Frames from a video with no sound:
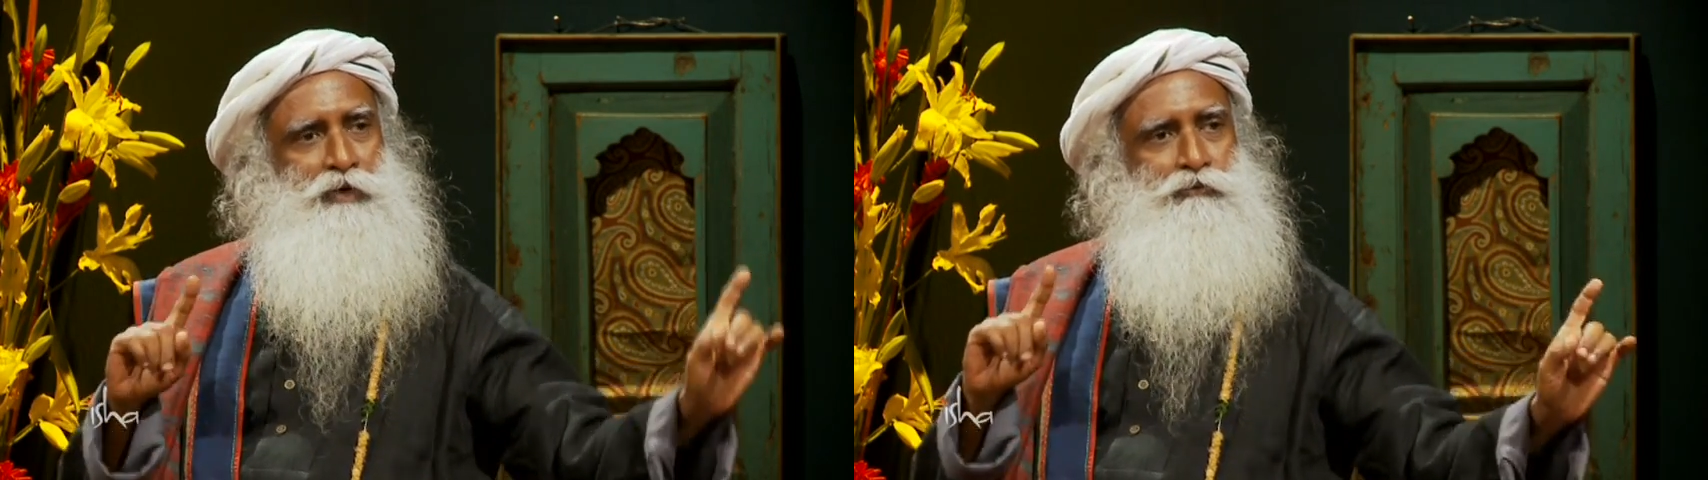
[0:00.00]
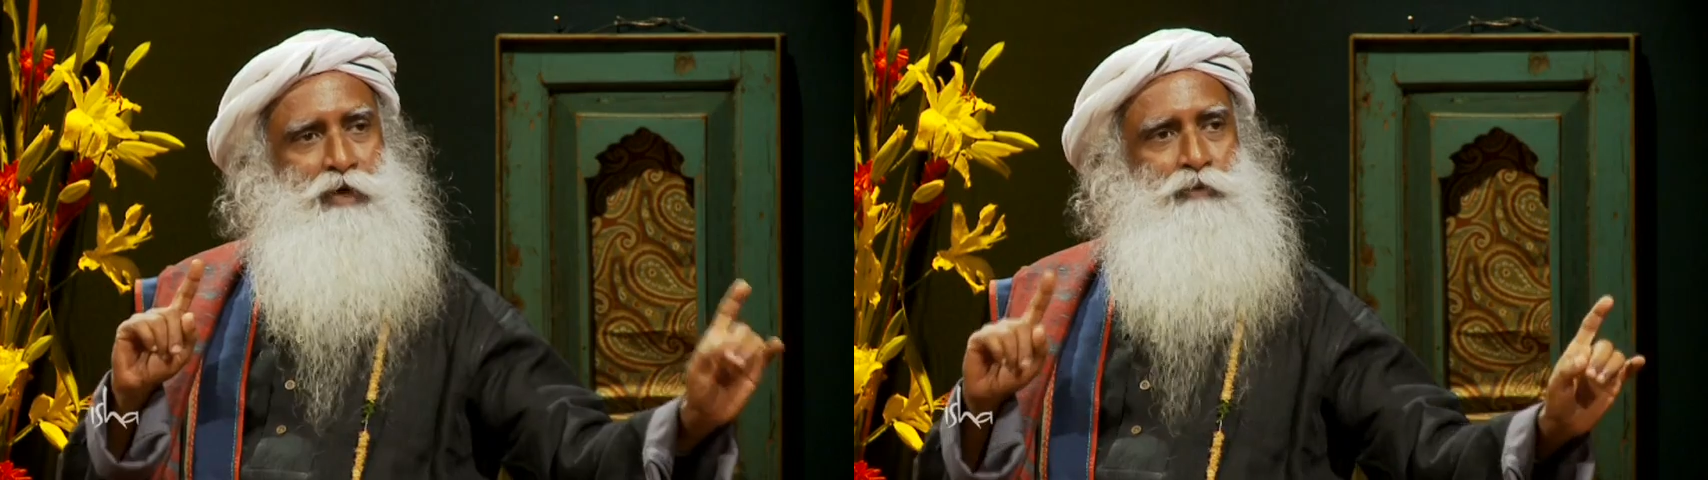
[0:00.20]

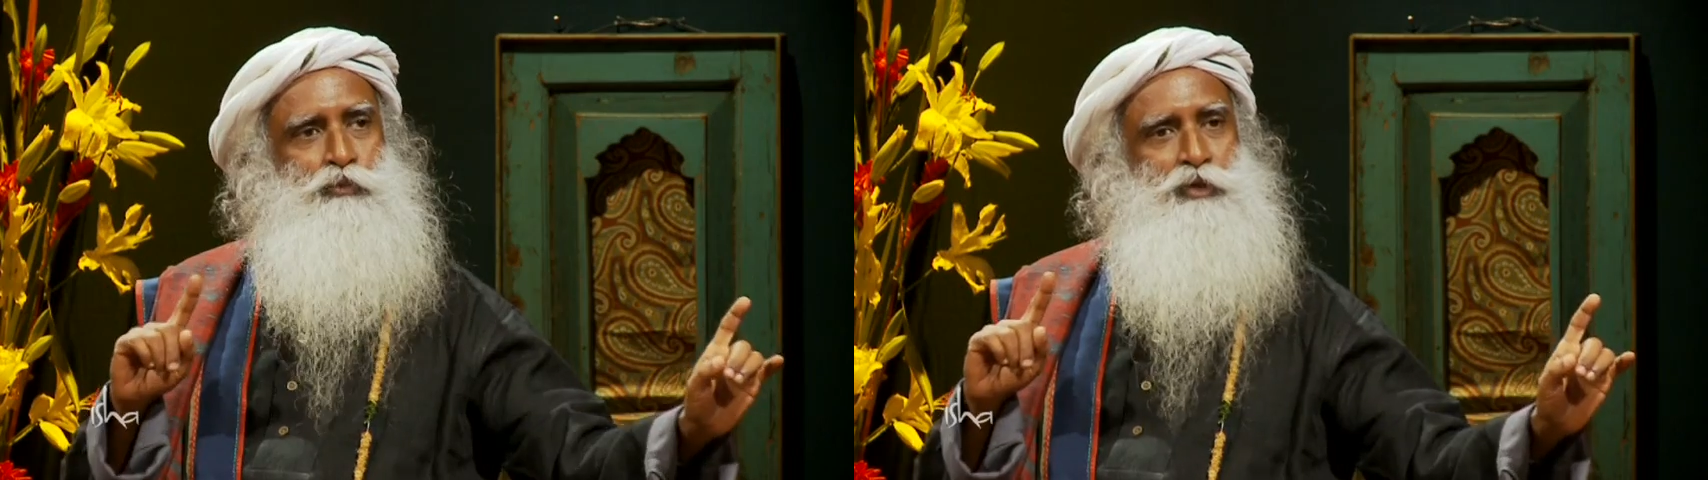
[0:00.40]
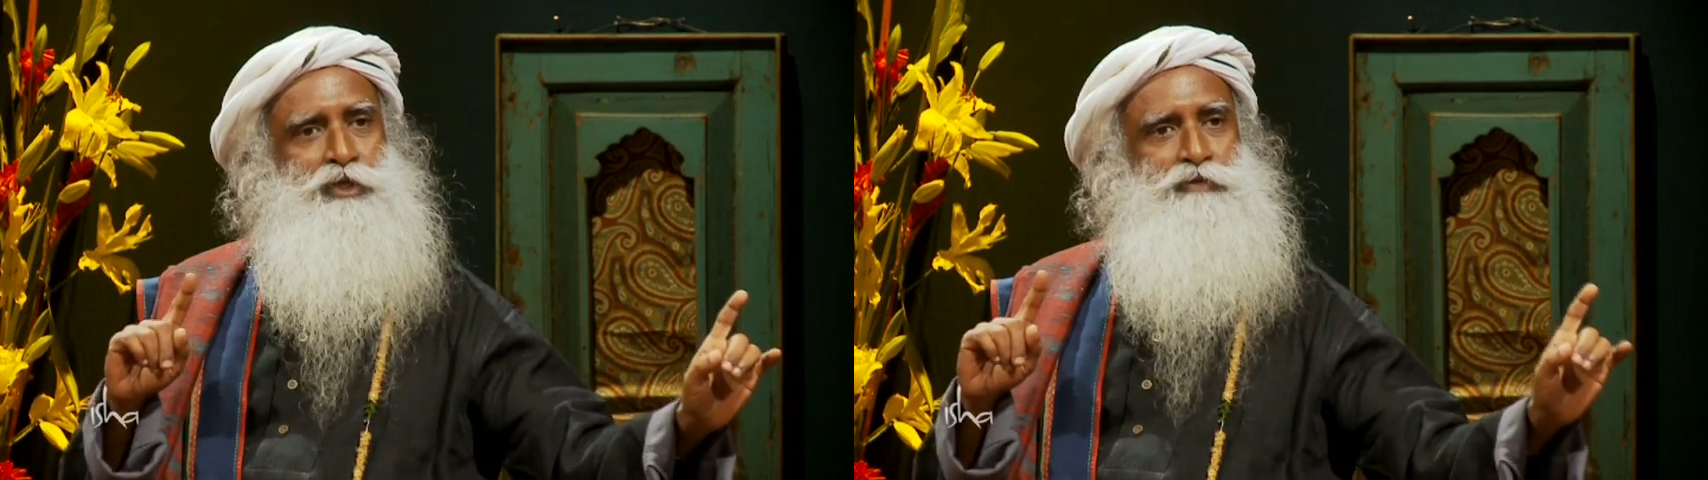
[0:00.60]

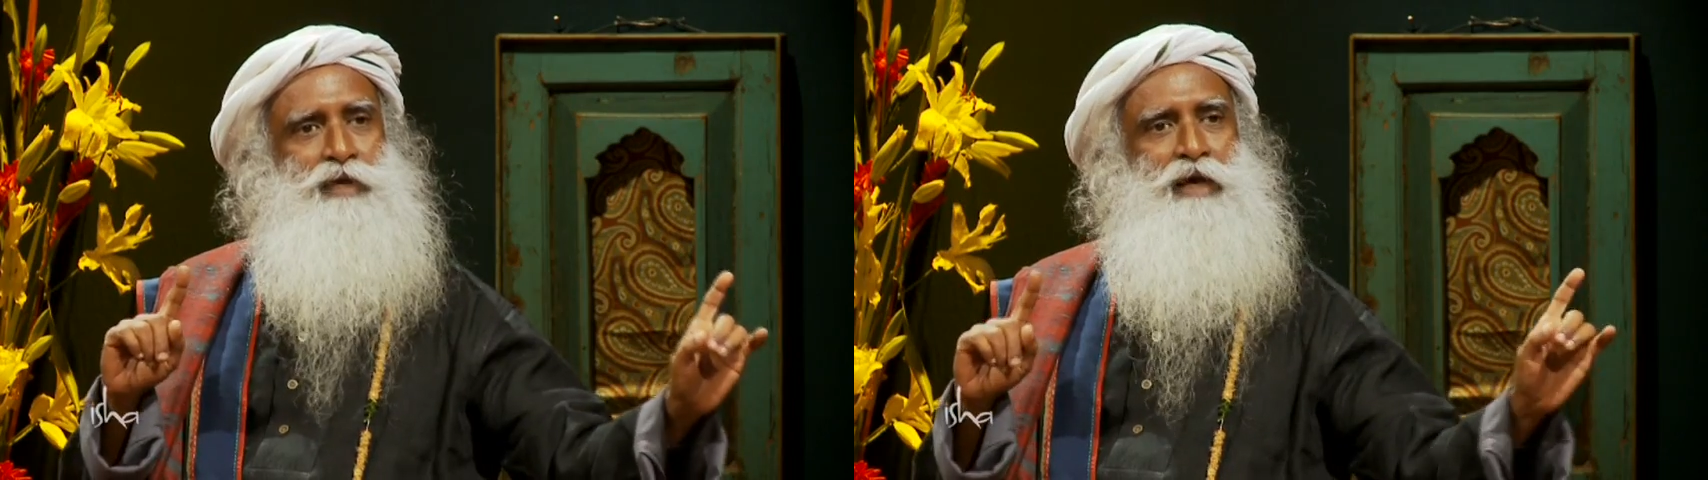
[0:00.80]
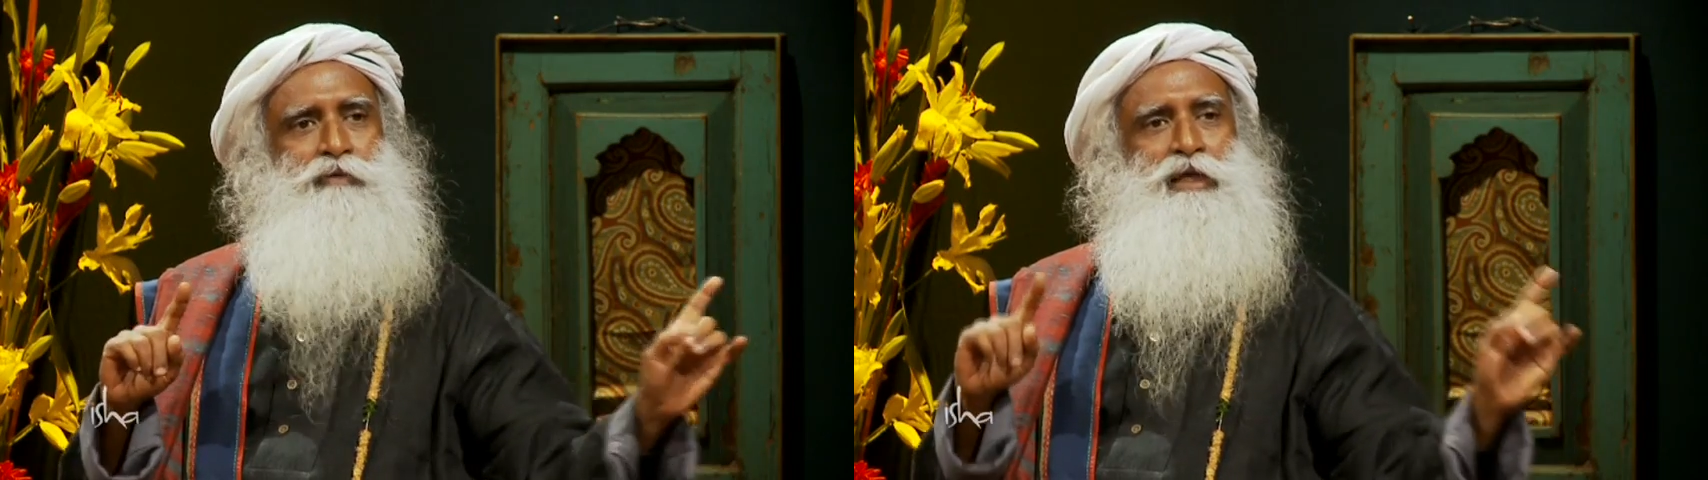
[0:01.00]
from which we have